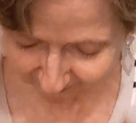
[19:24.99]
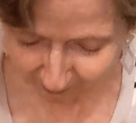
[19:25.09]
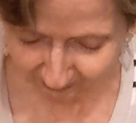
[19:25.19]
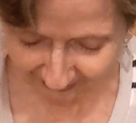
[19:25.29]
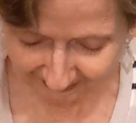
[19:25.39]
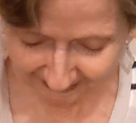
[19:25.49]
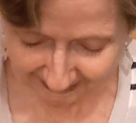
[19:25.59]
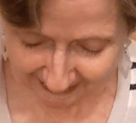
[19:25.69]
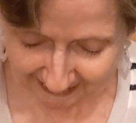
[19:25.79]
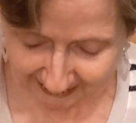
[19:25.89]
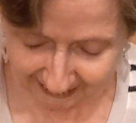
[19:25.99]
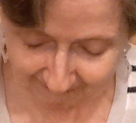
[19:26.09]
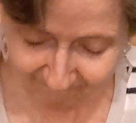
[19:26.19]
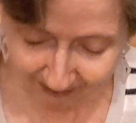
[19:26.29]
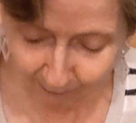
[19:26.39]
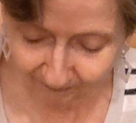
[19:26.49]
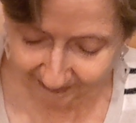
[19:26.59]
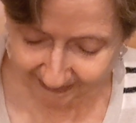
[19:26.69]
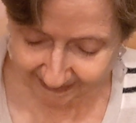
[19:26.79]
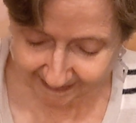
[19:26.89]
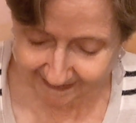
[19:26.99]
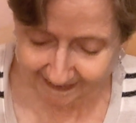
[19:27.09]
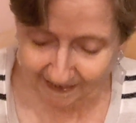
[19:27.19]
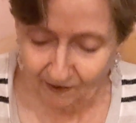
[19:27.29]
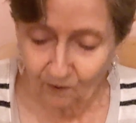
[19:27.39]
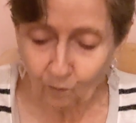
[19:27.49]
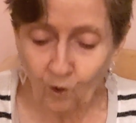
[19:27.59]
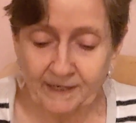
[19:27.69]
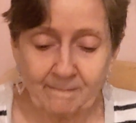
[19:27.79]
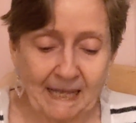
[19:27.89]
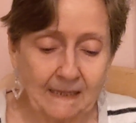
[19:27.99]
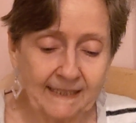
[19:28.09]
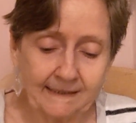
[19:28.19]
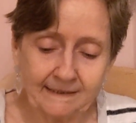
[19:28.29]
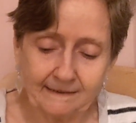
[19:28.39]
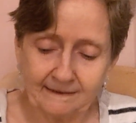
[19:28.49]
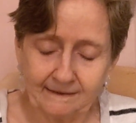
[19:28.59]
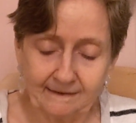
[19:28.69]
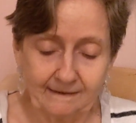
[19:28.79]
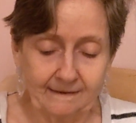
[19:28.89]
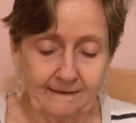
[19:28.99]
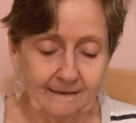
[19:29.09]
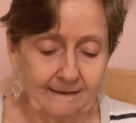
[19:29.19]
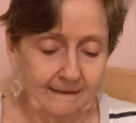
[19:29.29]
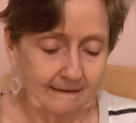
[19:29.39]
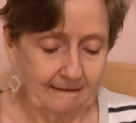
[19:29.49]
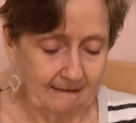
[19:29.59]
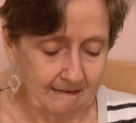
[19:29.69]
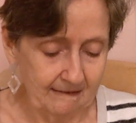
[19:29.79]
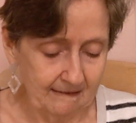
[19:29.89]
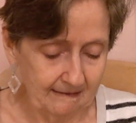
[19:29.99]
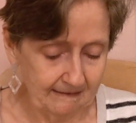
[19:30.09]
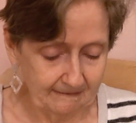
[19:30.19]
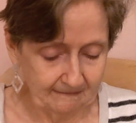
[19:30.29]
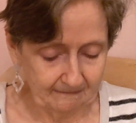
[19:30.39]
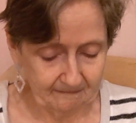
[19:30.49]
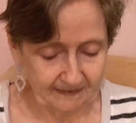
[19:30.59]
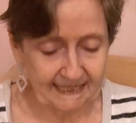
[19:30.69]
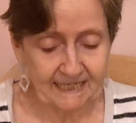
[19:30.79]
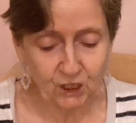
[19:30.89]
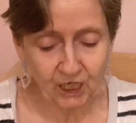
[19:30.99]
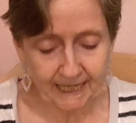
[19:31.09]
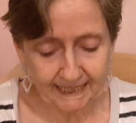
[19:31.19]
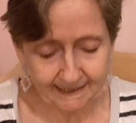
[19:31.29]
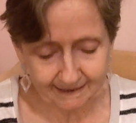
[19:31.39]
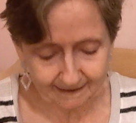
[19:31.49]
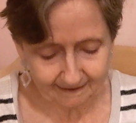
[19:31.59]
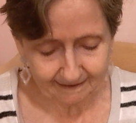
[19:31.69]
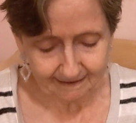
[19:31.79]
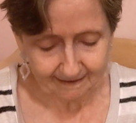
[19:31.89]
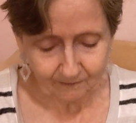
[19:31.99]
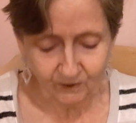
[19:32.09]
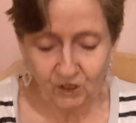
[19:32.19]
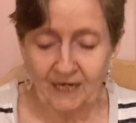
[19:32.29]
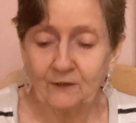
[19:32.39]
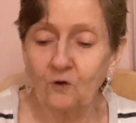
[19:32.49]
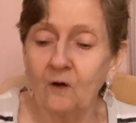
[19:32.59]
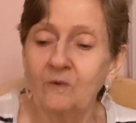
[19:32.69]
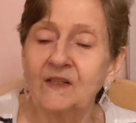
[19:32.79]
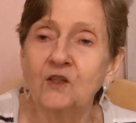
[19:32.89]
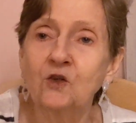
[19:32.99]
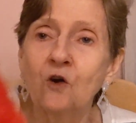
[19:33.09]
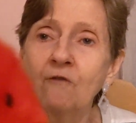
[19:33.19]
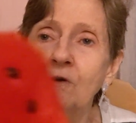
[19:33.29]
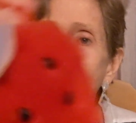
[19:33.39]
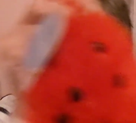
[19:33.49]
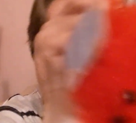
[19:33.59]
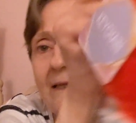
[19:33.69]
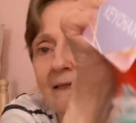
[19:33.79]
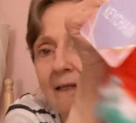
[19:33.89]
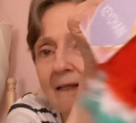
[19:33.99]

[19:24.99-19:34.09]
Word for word: Okay, I found this watermelon uh, keychain, which I thought was adorable.